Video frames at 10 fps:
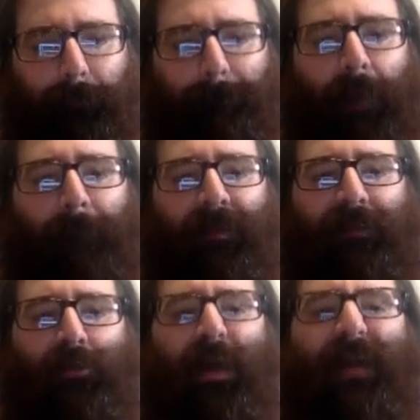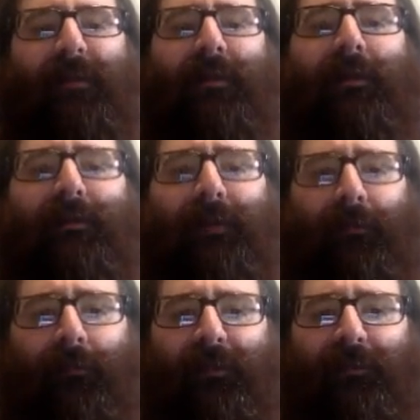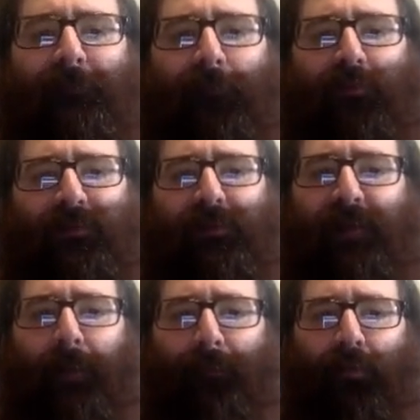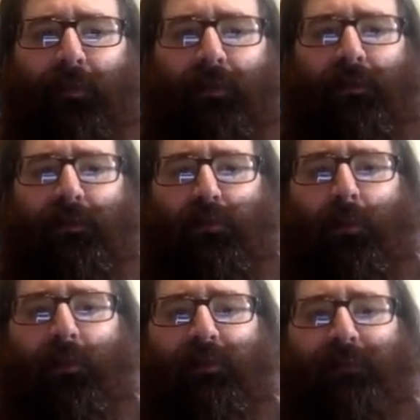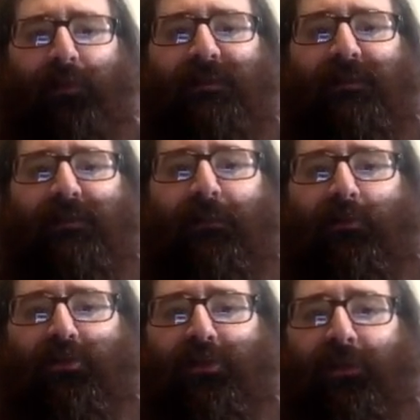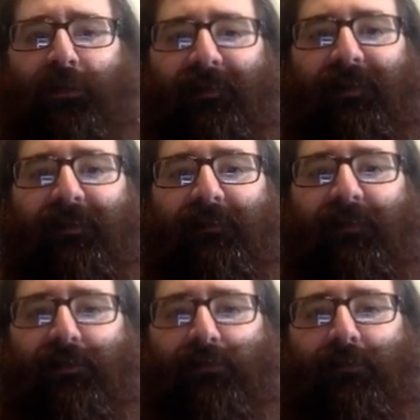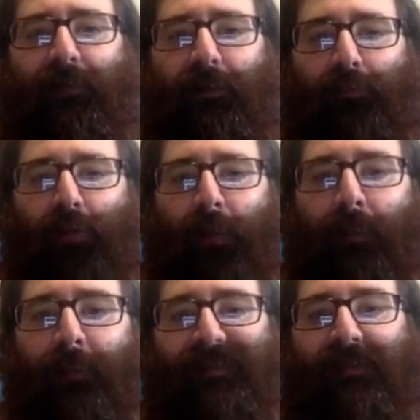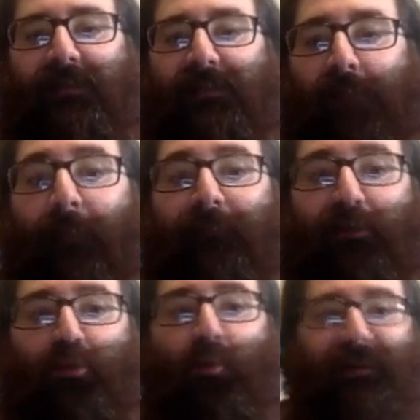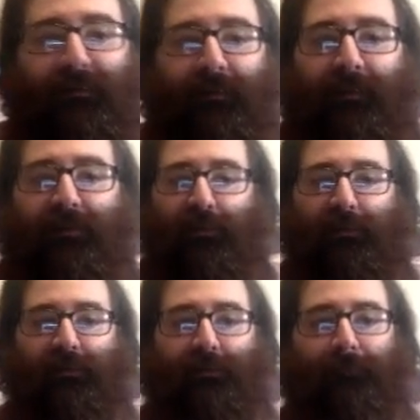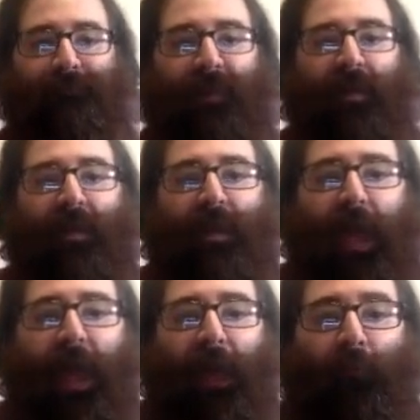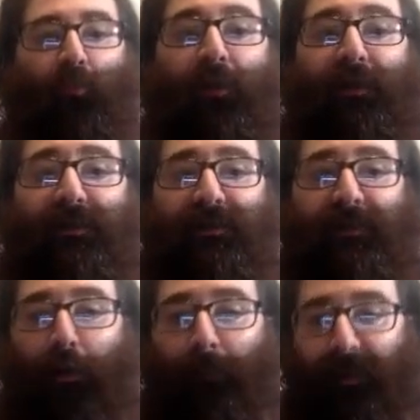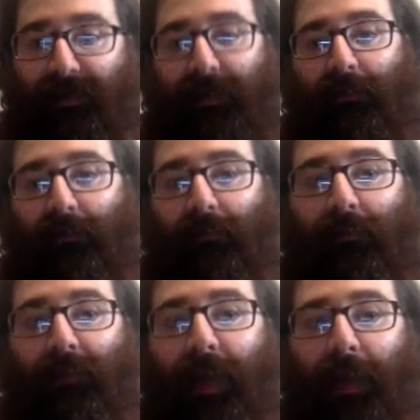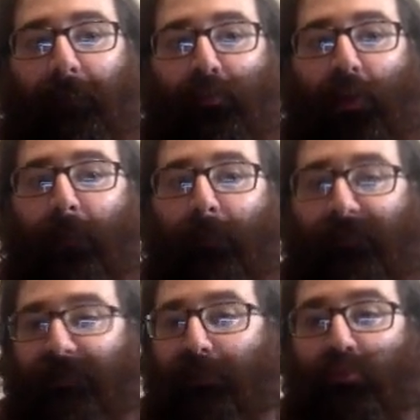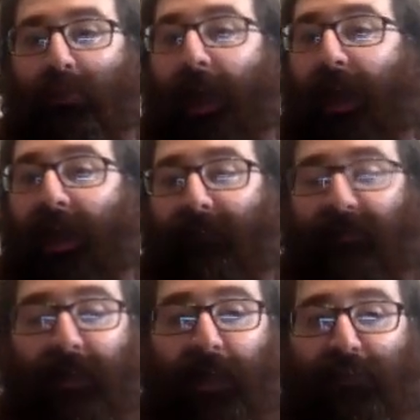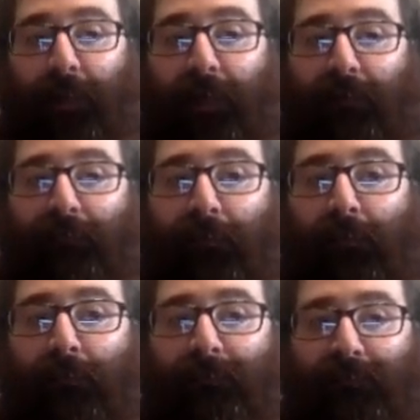But let's go ahead and take a look at this first example. So we want to express the solution of the given initial value problem as the sum of two oscillations. And we're going to start by taking a look at problems that do not have a dash pot involved.